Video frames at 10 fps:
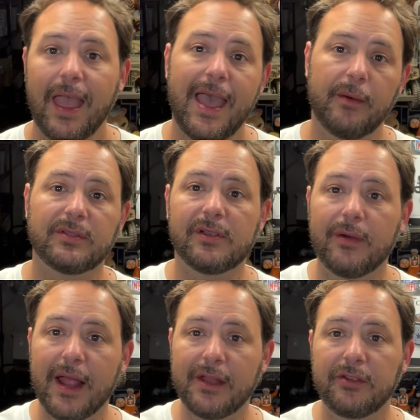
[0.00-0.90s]
Hey, what's
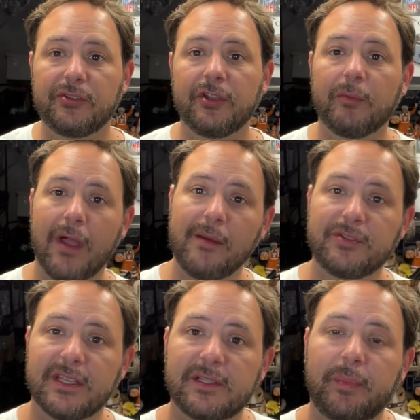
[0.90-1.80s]
going on YouTube? Rob
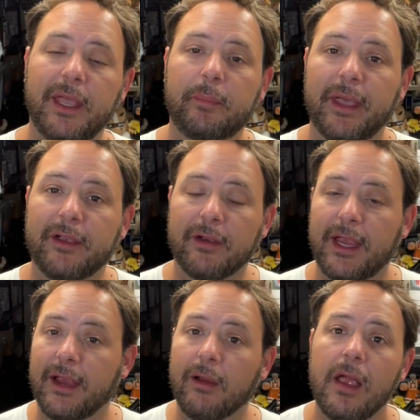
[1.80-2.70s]
Chesapeake Picker
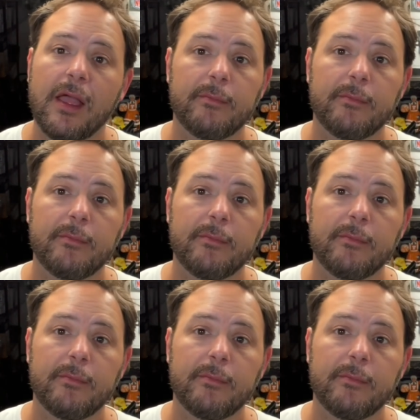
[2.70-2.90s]
here.